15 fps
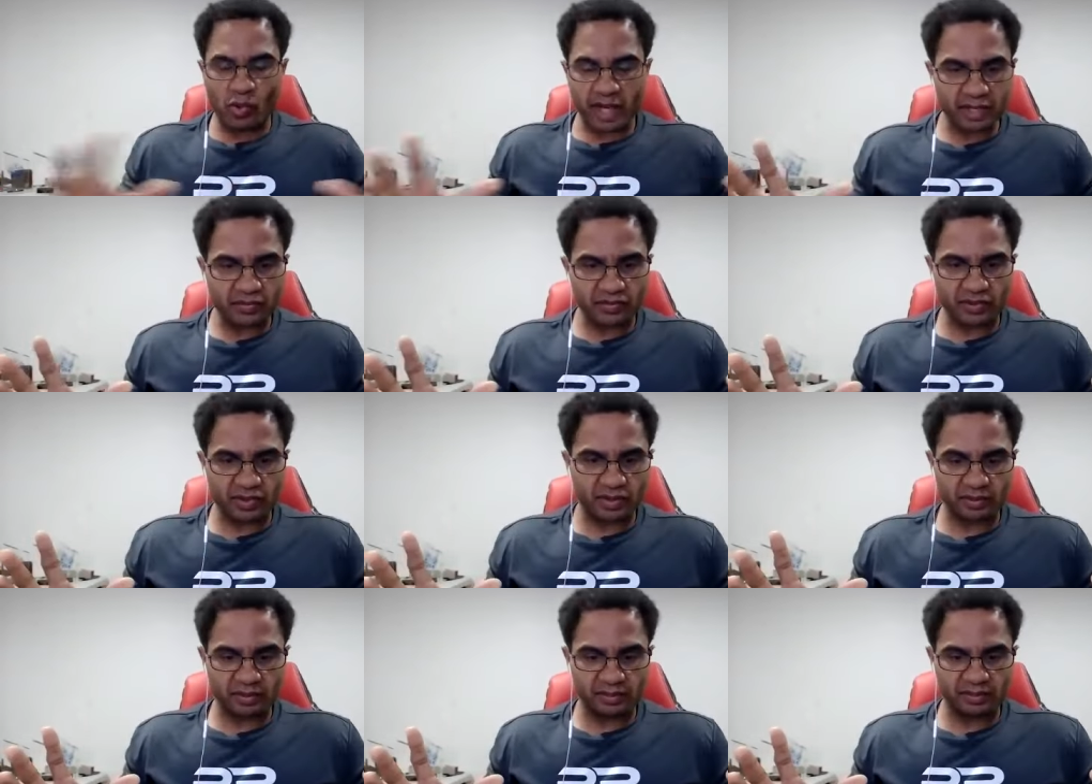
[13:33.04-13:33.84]
get
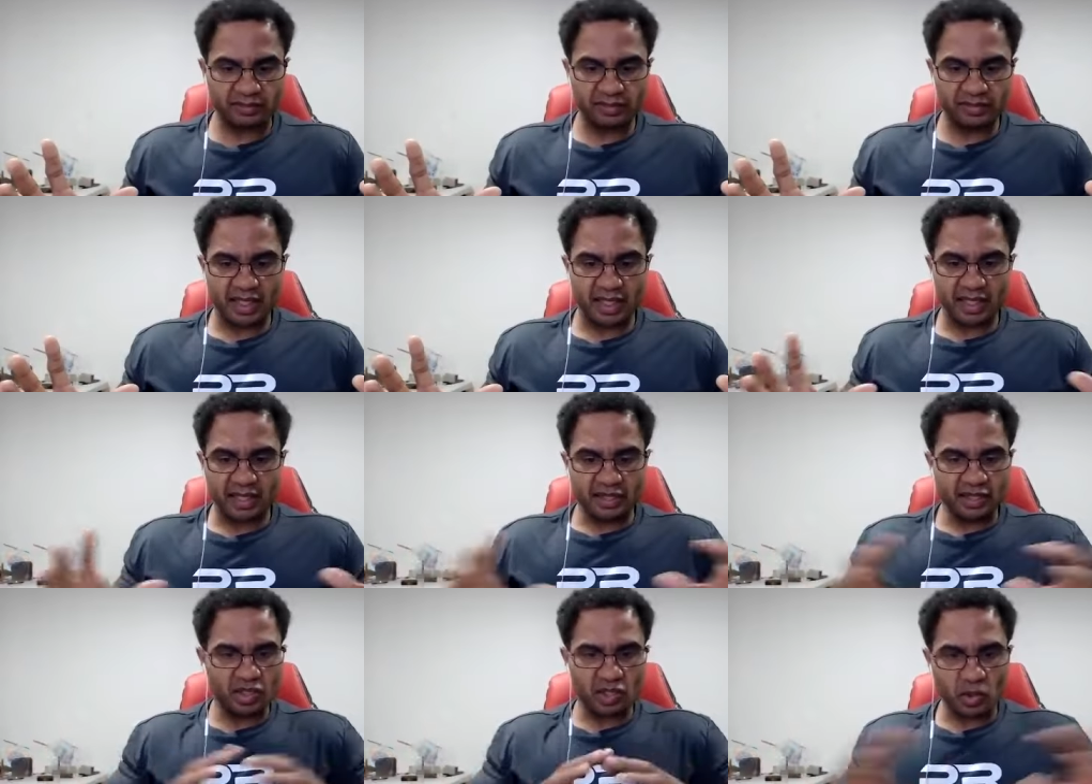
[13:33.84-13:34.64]
away
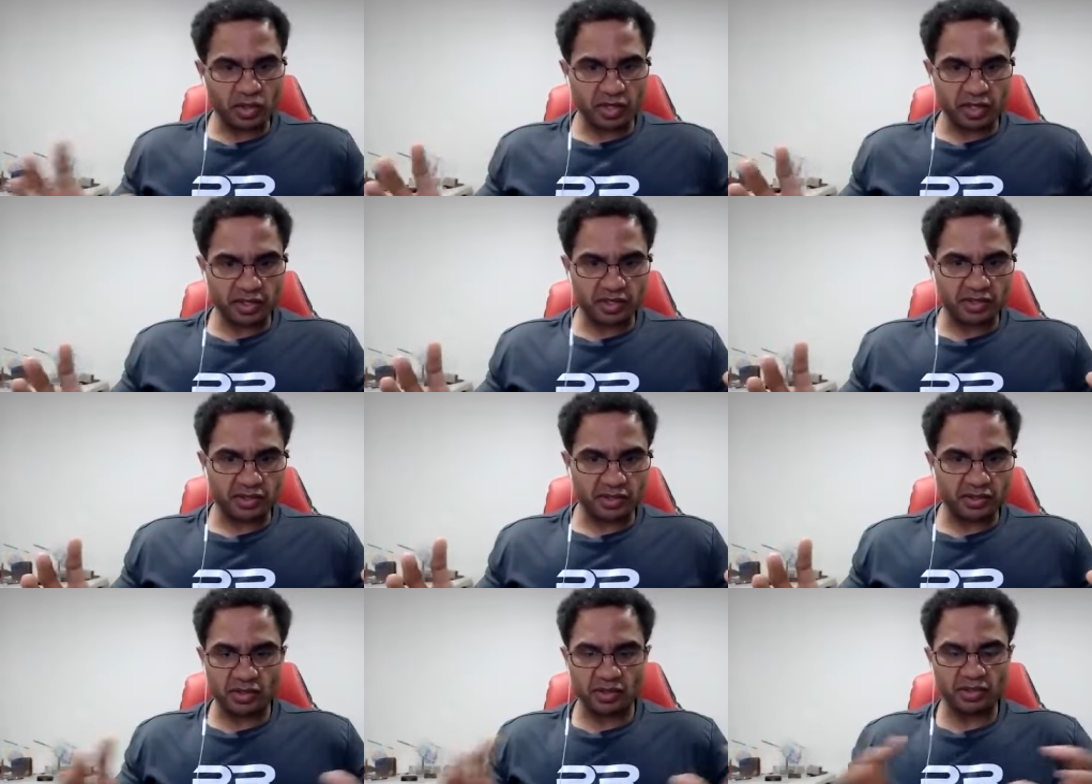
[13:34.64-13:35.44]
from the
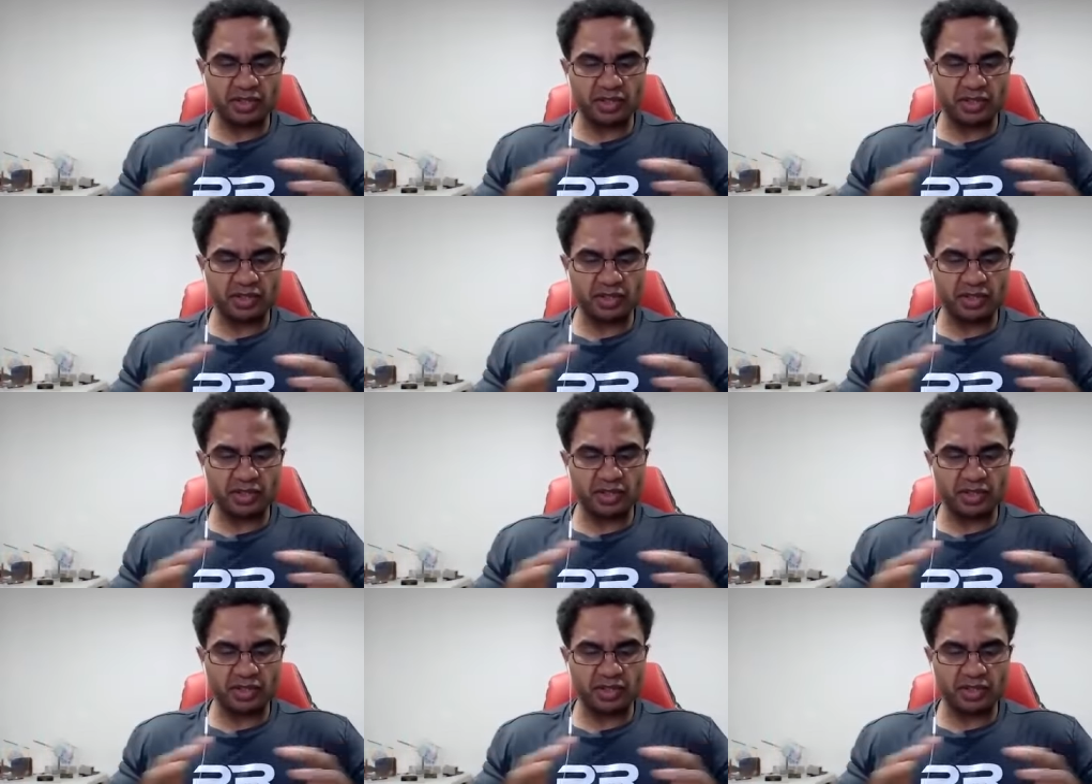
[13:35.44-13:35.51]
noise.